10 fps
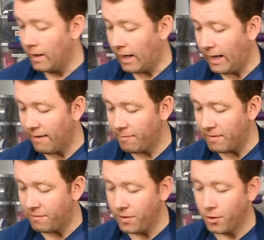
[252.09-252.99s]
I have my
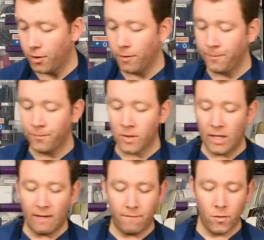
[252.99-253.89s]
vinegar.
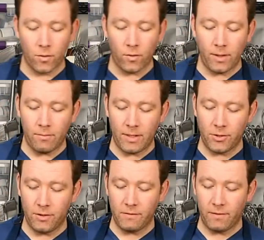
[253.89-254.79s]
If you were going to measure
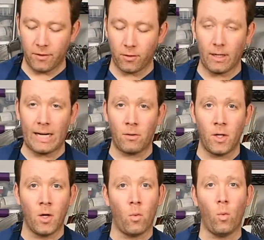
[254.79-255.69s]
this vinegar out
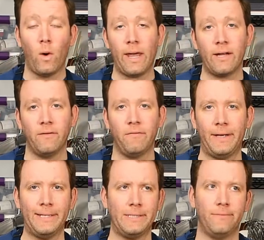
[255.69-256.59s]
way in
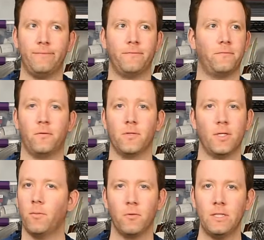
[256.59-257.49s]
advance for
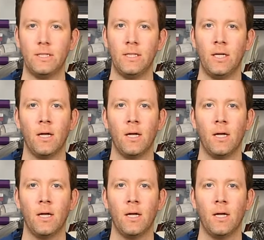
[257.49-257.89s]
some reason,